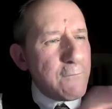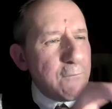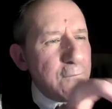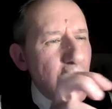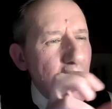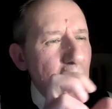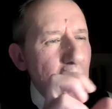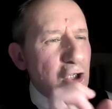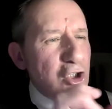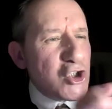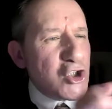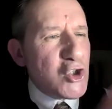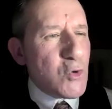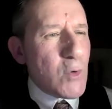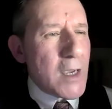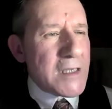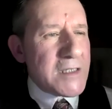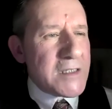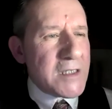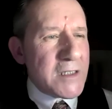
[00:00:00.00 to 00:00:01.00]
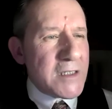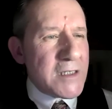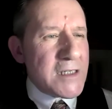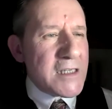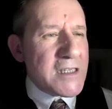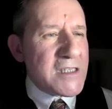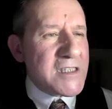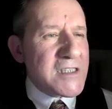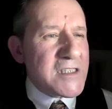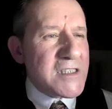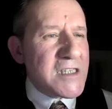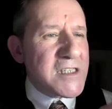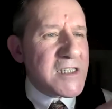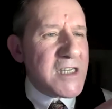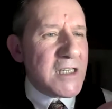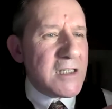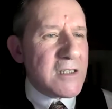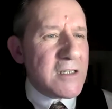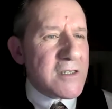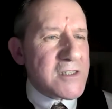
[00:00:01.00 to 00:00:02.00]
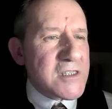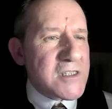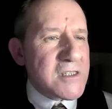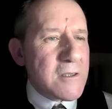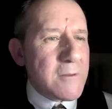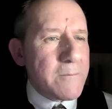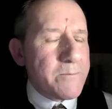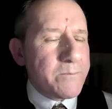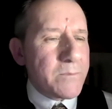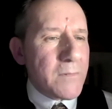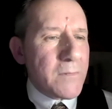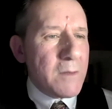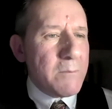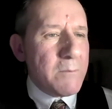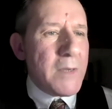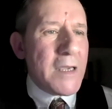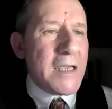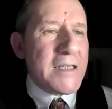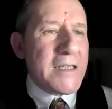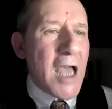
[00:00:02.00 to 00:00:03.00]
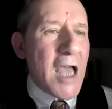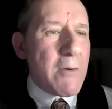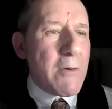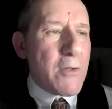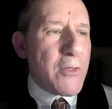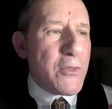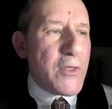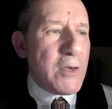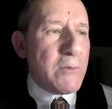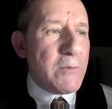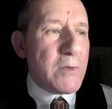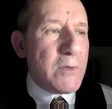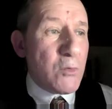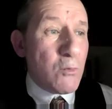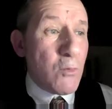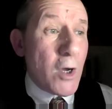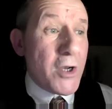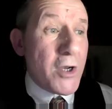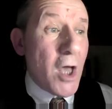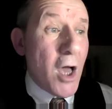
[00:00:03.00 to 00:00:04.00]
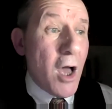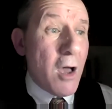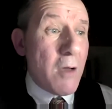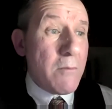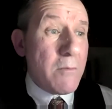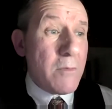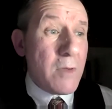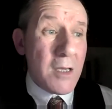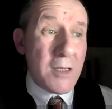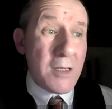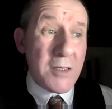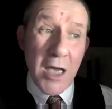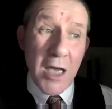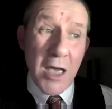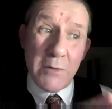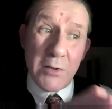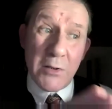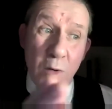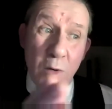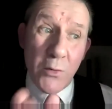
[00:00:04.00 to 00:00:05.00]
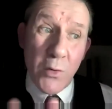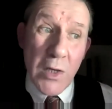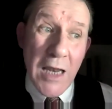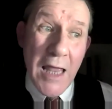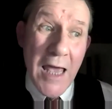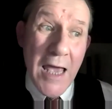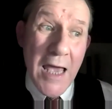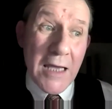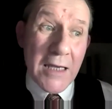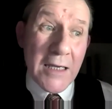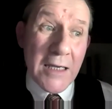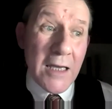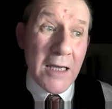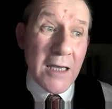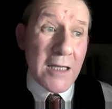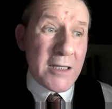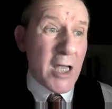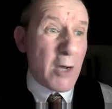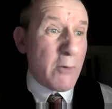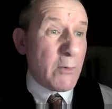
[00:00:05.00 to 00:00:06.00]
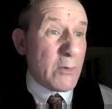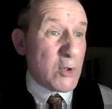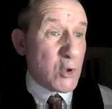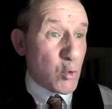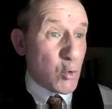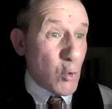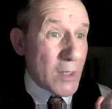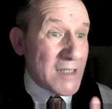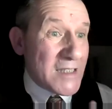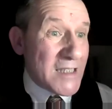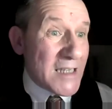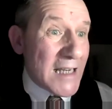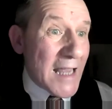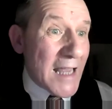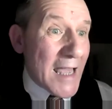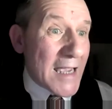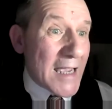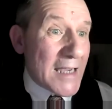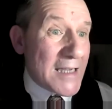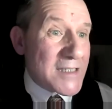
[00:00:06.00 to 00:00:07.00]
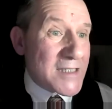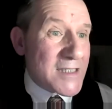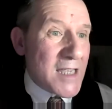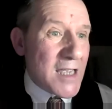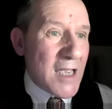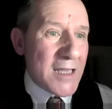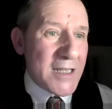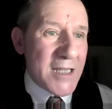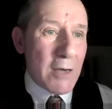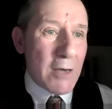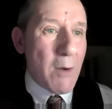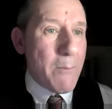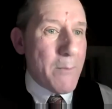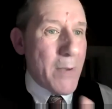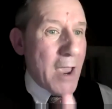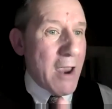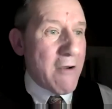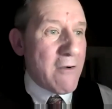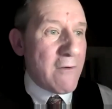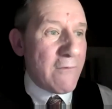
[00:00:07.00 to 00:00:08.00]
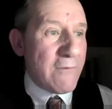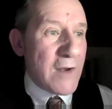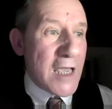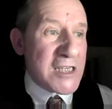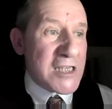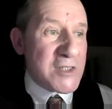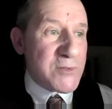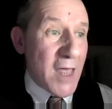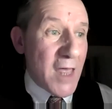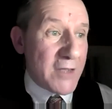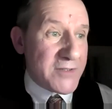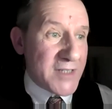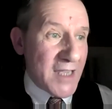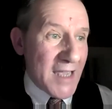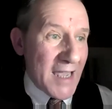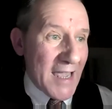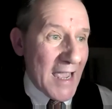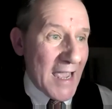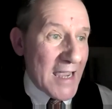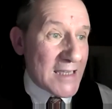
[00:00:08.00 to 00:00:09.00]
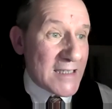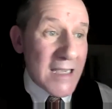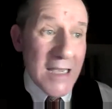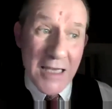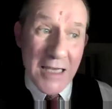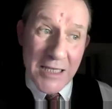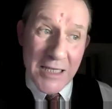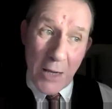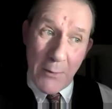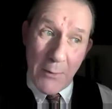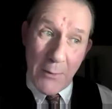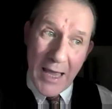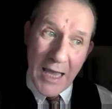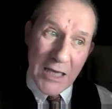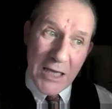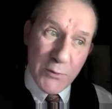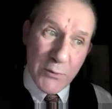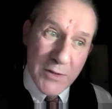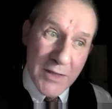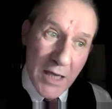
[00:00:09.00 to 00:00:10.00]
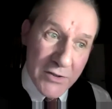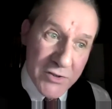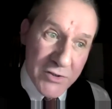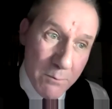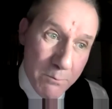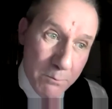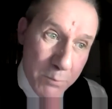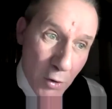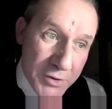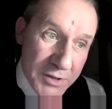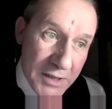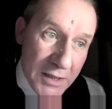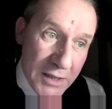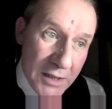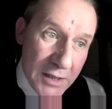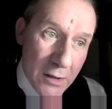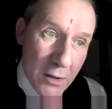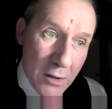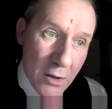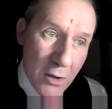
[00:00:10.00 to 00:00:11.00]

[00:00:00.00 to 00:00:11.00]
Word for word: fluctuated in its distinctness, being now a thing with one arm, now with one leg, now with 20 legs, now a pair of legs without a head, now a head without a body,